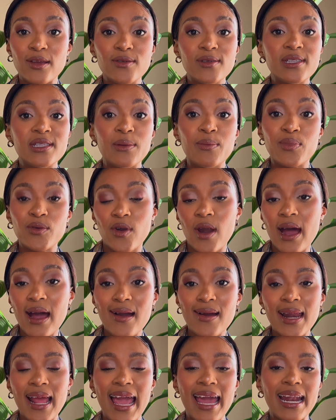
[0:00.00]
use the
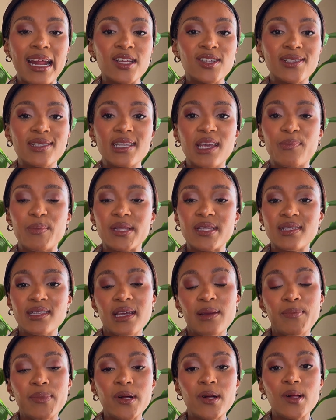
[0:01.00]
brown and I just keep it
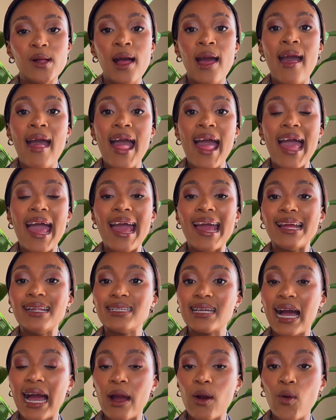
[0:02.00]
simple,
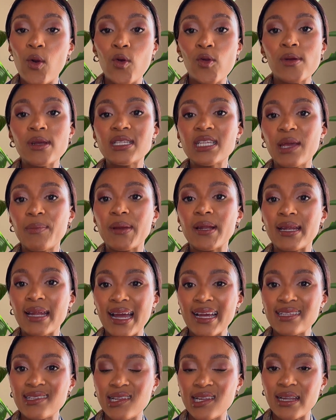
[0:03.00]
and I always keep it
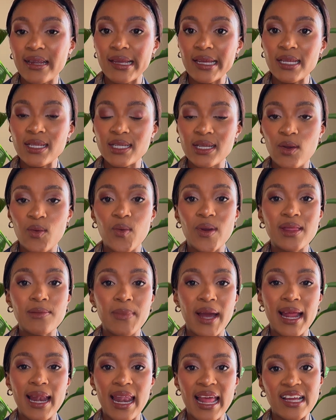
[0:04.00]
nice and neat with
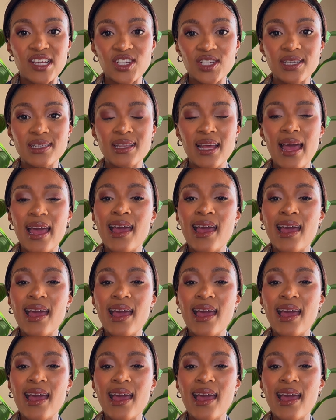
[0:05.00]
my lashes.